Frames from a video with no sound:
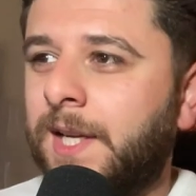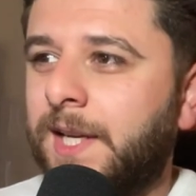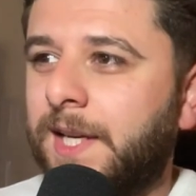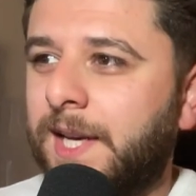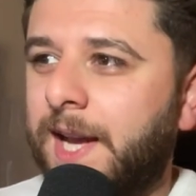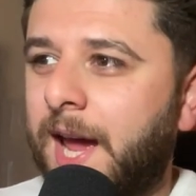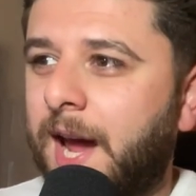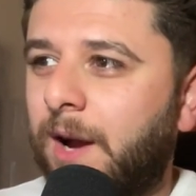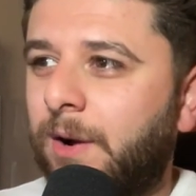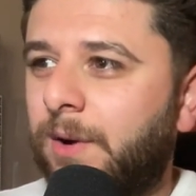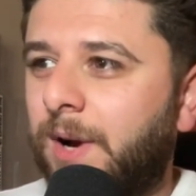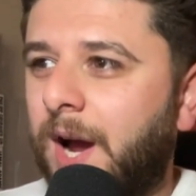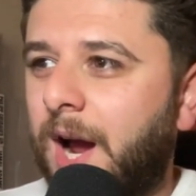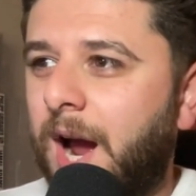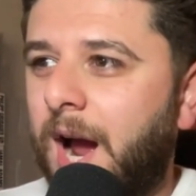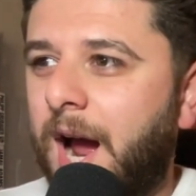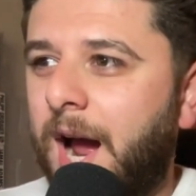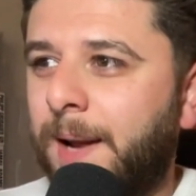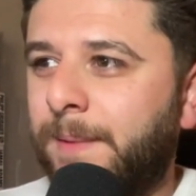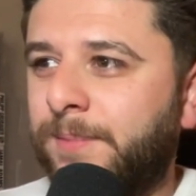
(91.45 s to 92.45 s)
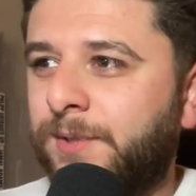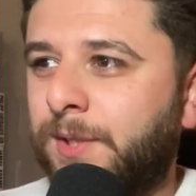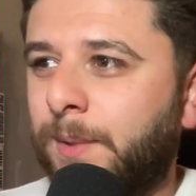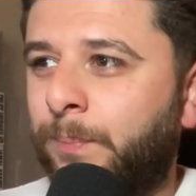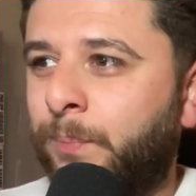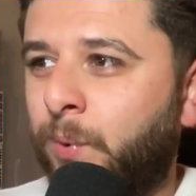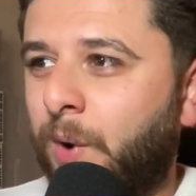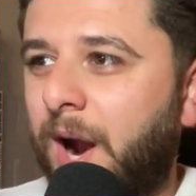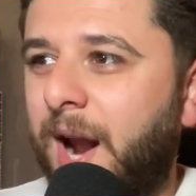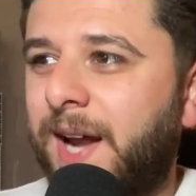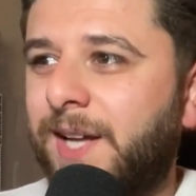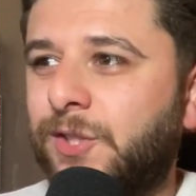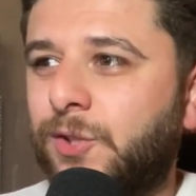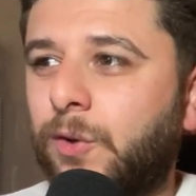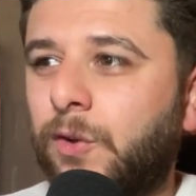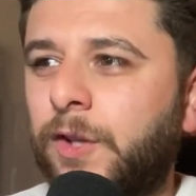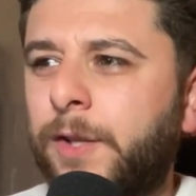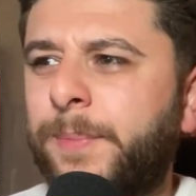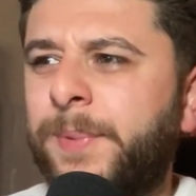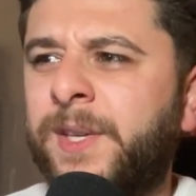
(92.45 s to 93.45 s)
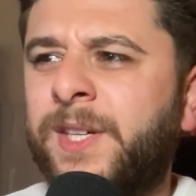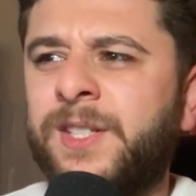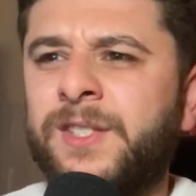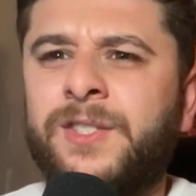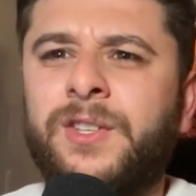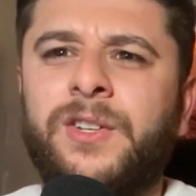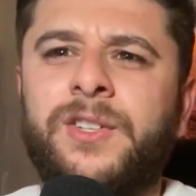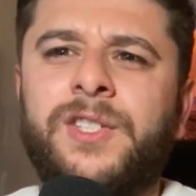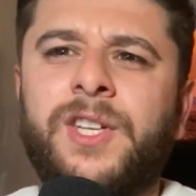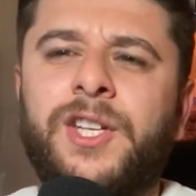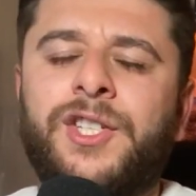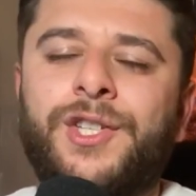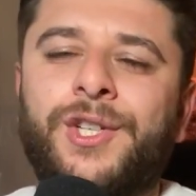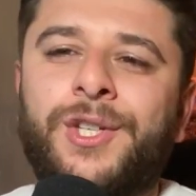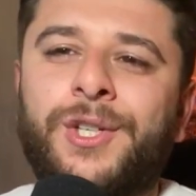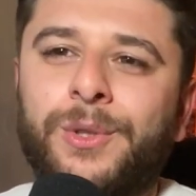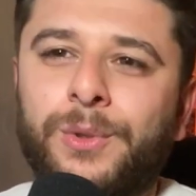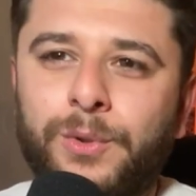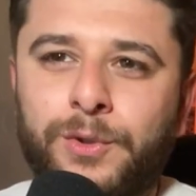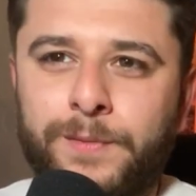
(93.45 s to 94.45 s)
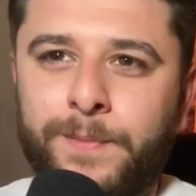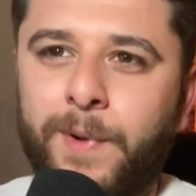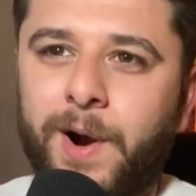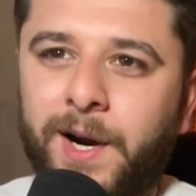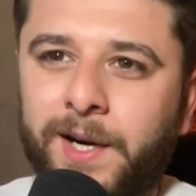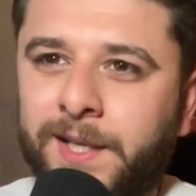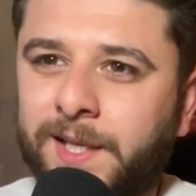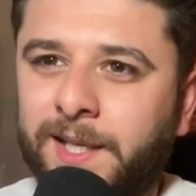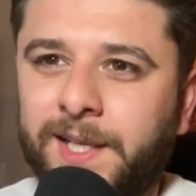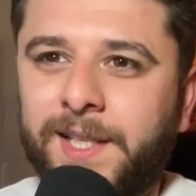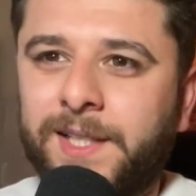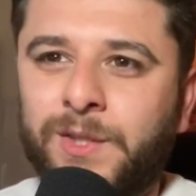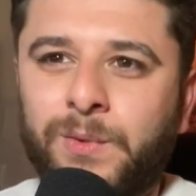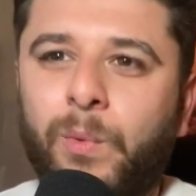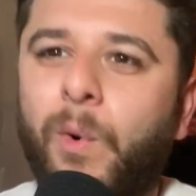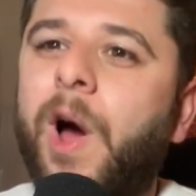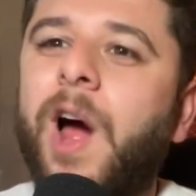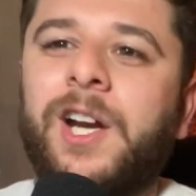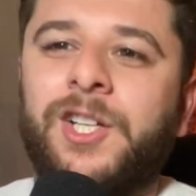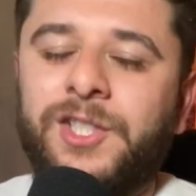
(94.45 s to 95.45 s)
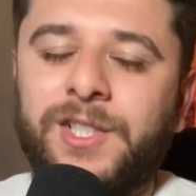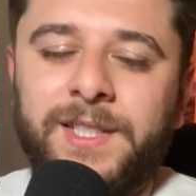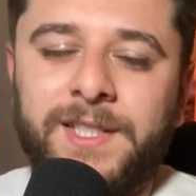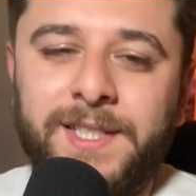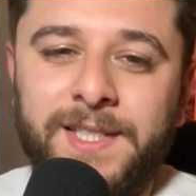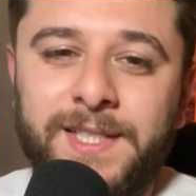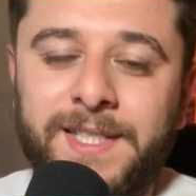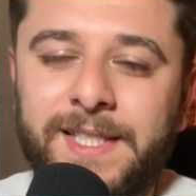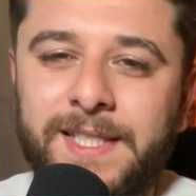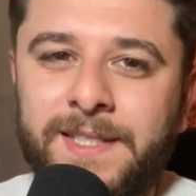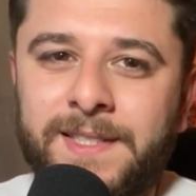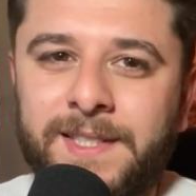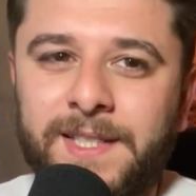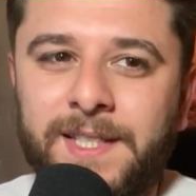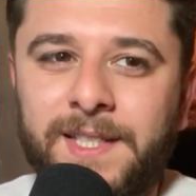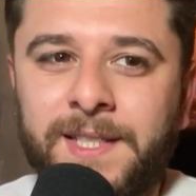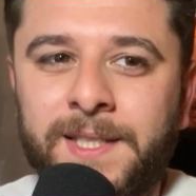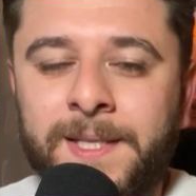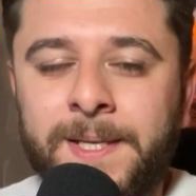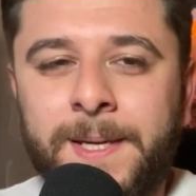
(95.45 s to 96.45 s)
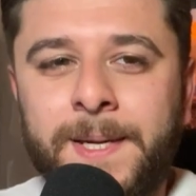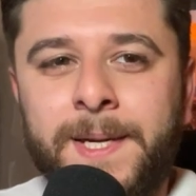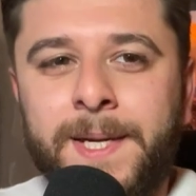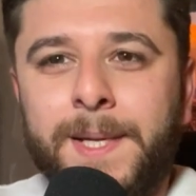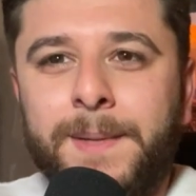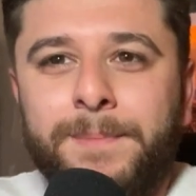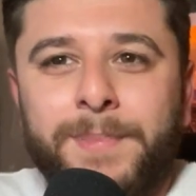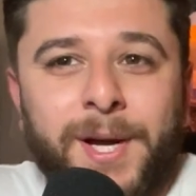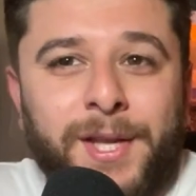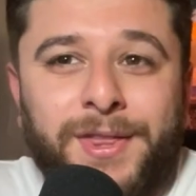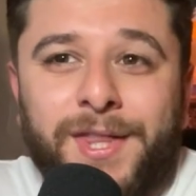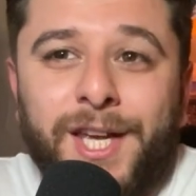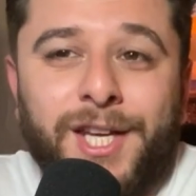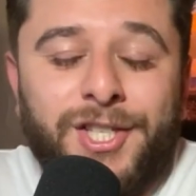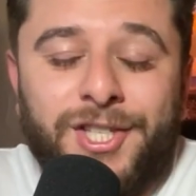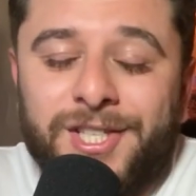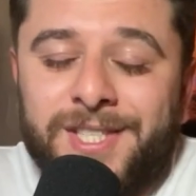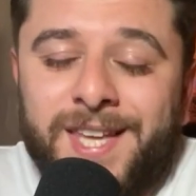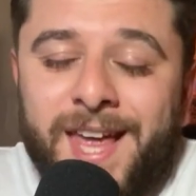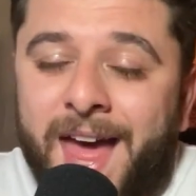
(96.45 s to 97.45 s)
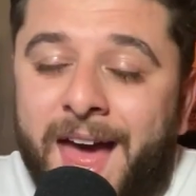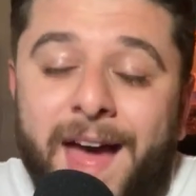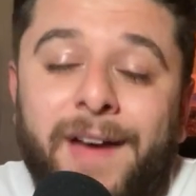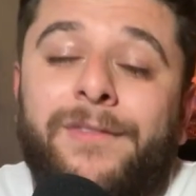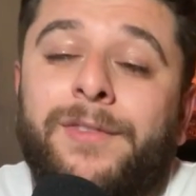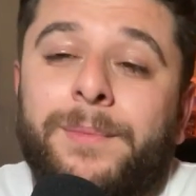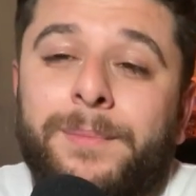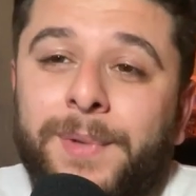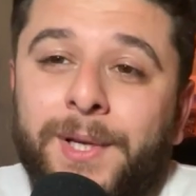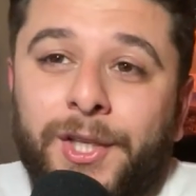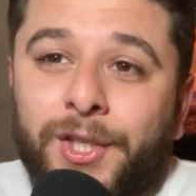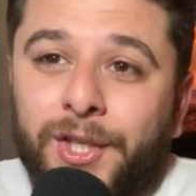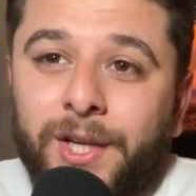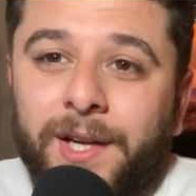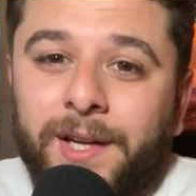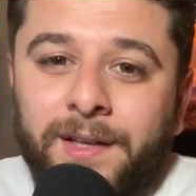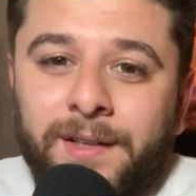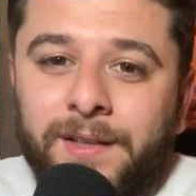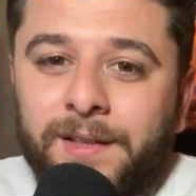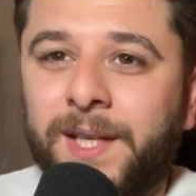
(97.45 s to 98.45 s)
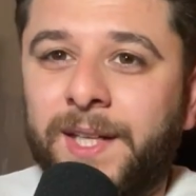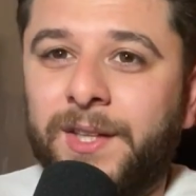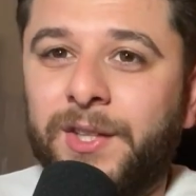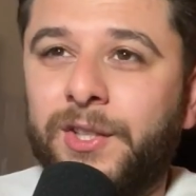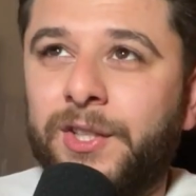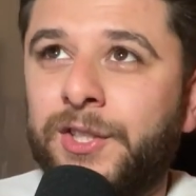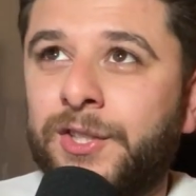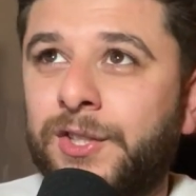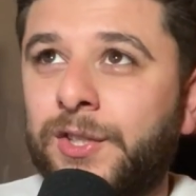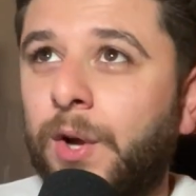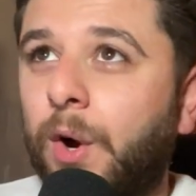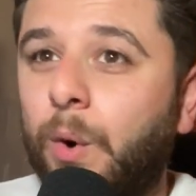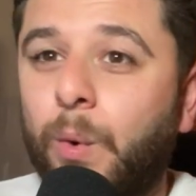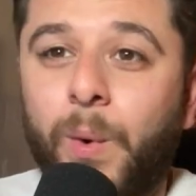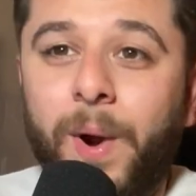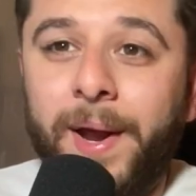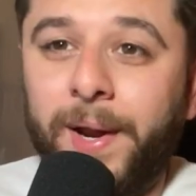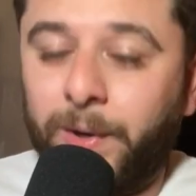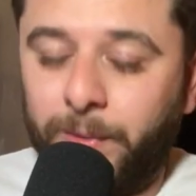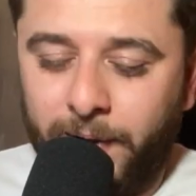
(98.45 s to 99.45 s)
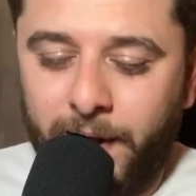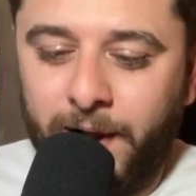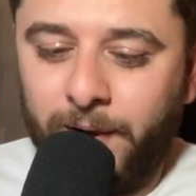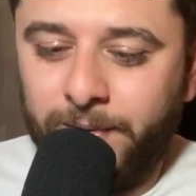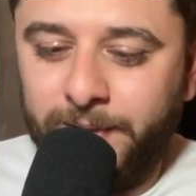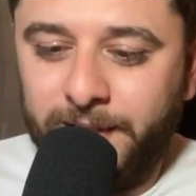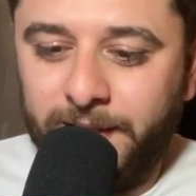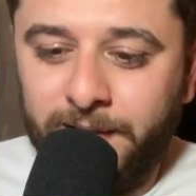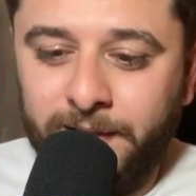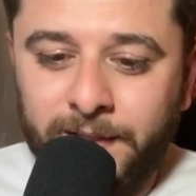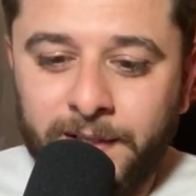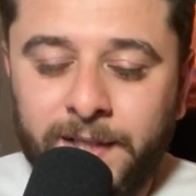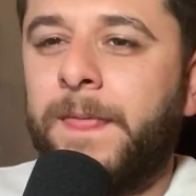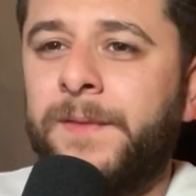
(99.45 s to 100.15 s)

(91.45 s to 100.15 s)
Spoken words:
Now, I'm surprised only because they're such a huge market. It's Washington, D.C., but they just haven't been good, and there's no way around it.